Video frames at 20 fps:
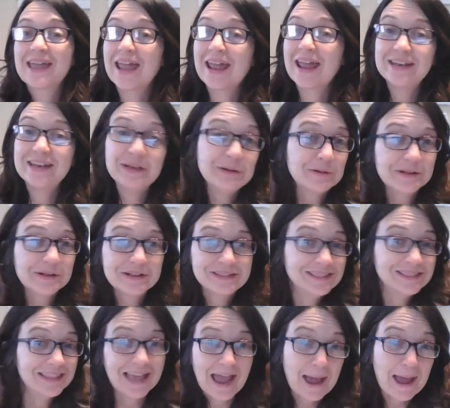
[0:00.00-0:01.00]
Can you
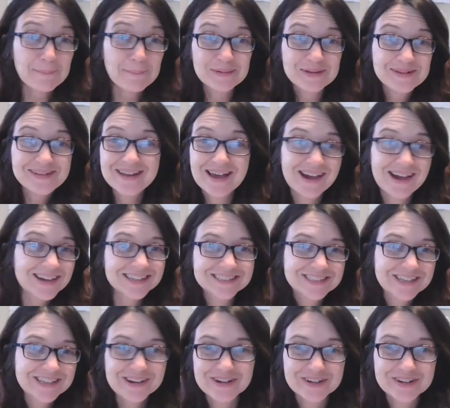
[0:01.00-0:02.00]
clap
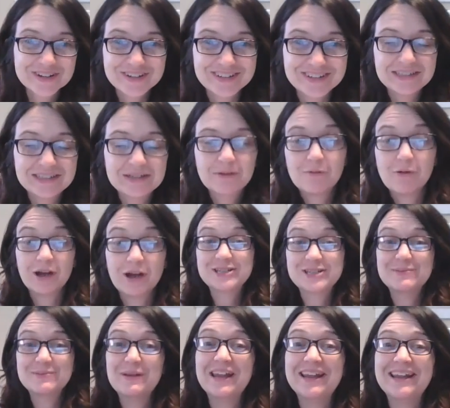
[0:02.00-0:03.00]
nocturnal?
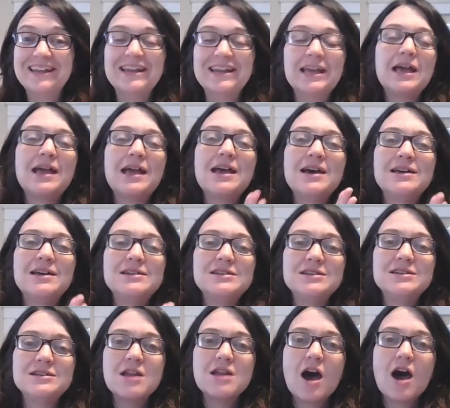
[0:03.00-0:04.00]
Watch me.
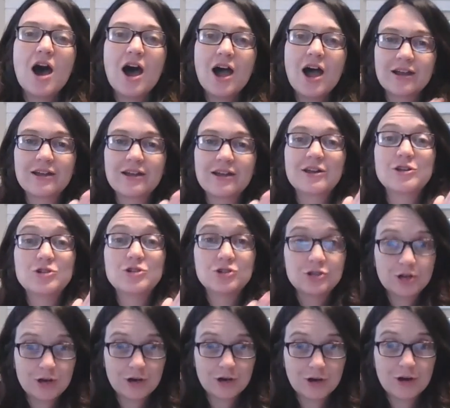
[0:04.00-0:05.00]

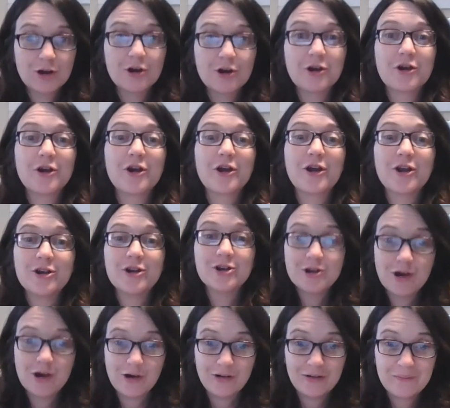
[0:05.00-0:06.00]

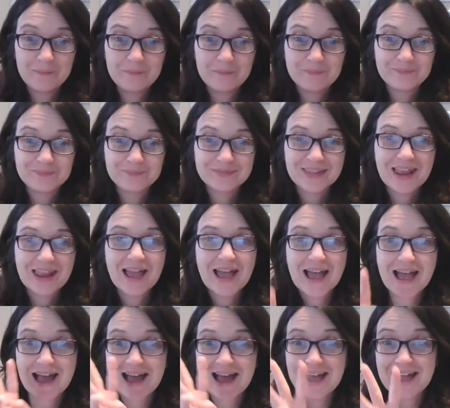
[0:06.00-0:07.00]
Nocturnal.
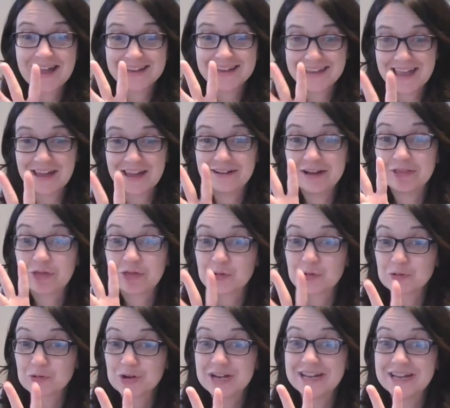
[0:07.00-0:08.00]
I counted
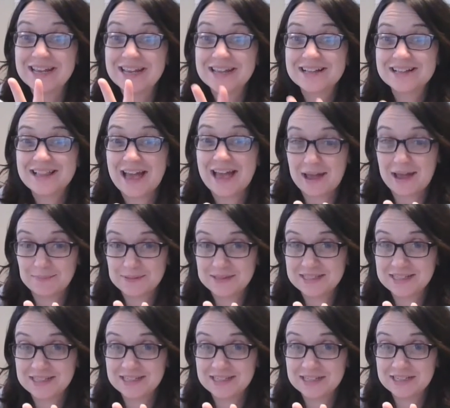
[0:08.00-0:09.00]
three claps,
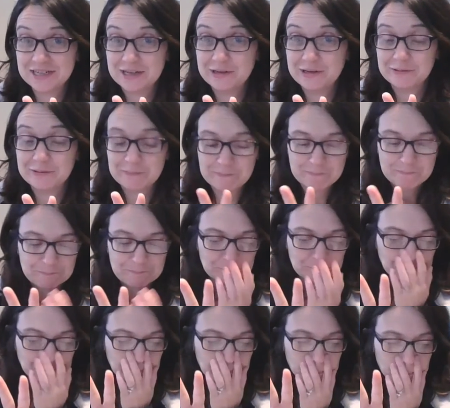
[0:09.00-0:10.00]
didn't you?
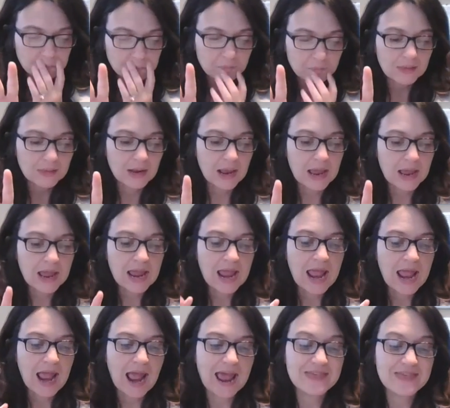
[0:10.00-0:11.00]

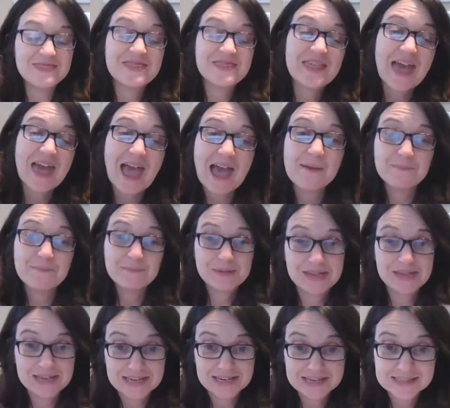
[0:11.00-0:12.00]
And that
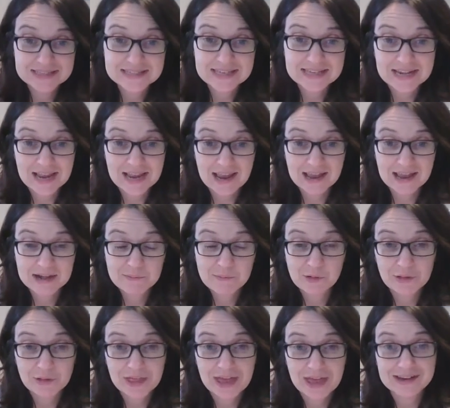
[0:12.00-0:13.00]
means an
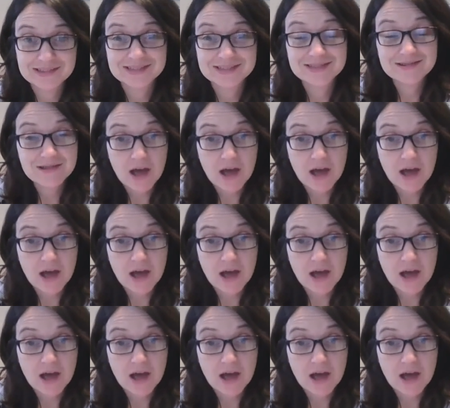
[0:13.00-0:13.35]
animal that is